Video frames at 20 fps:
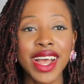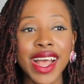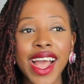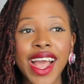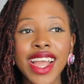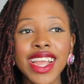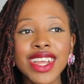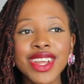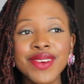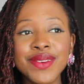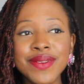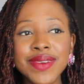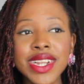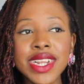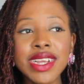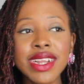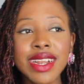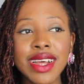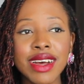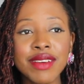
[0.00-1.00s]
I
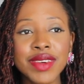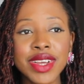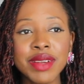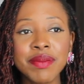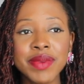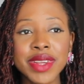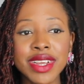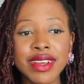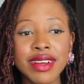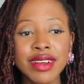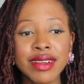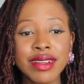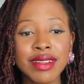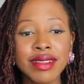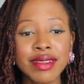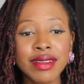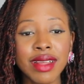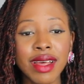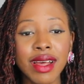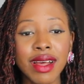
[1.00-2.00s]
really love it,
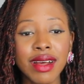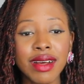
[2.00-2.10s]
because